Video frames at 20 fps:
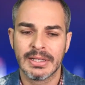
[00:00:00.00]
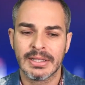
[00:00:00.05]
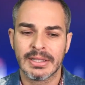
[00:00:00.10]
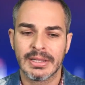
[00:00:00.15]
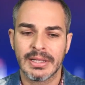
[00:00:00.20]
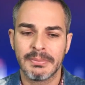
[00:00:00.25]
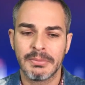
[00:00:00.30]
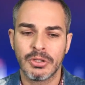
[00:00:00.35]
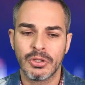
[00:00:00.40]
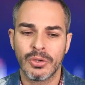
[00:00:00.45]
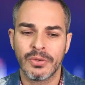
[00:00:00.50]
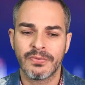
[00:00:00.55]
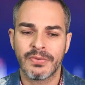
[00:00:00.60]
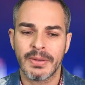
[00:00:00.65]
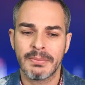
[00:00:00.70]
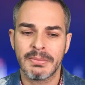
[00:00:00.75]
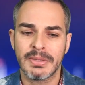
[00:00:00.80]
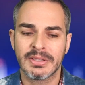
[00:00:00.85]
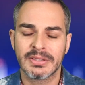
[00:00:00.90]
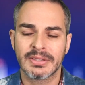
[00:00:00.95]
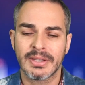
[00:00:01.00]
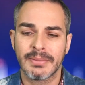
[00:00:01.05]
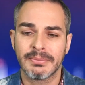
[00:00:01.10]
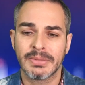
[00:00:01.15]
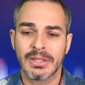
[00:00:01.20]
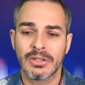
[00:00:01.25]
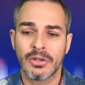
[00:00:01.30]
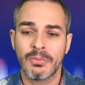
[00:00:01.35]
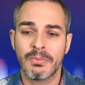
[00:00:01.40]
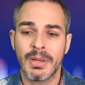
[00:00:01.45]
Let me know if I missed
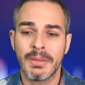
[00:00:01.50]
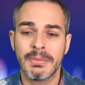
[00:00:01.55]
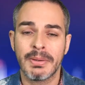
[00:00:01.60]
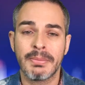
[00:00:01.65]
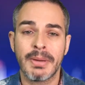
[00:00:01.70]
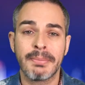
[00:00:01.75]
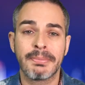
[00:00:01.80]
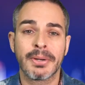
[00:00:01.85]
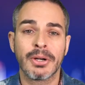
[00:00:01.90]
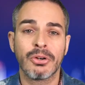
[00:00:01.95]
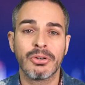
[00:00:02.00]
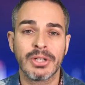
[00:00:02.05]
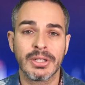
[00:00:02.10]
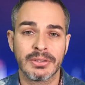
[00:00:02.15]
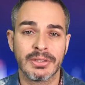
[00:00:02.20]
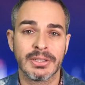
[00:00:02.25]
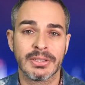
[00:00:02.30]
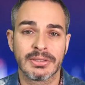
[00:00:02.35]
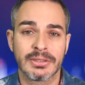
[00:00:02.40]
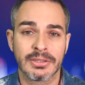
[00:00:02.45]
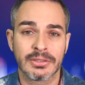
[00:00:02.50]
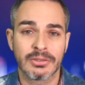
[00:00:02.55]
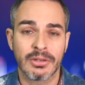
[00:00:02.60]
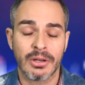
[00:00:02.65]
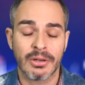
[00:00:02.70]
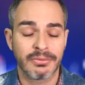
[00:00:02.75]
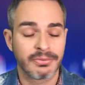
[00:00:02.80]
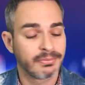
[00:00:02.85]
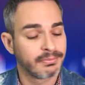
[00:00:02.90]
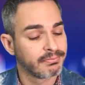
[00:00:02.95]
something, or maybe my priority list is
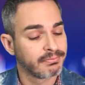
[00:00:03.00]
off.